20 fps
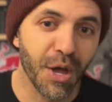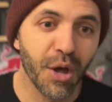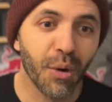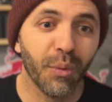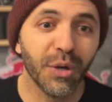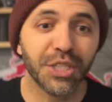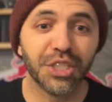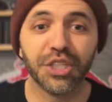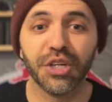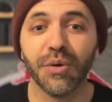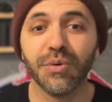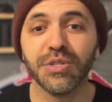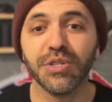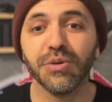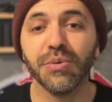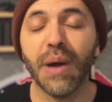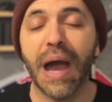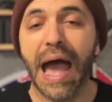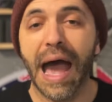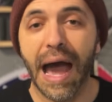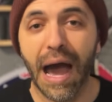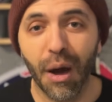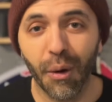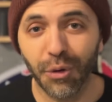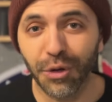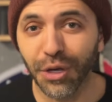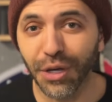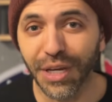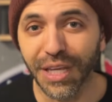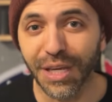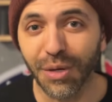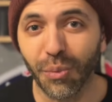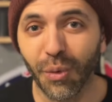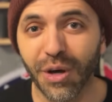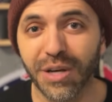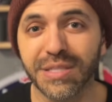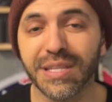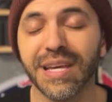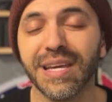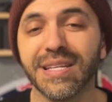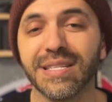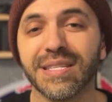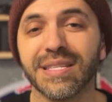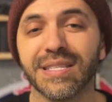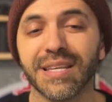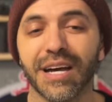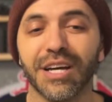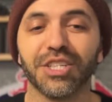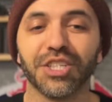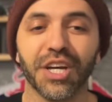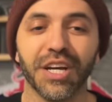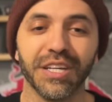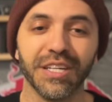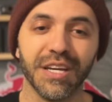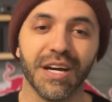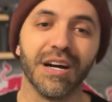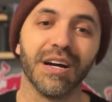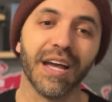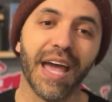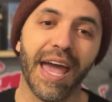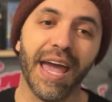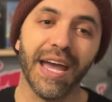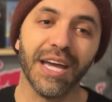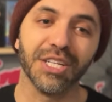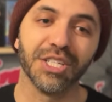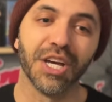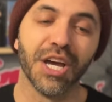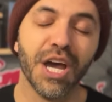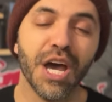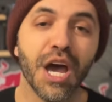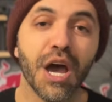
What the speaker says: which shows you how good he was at such a young age.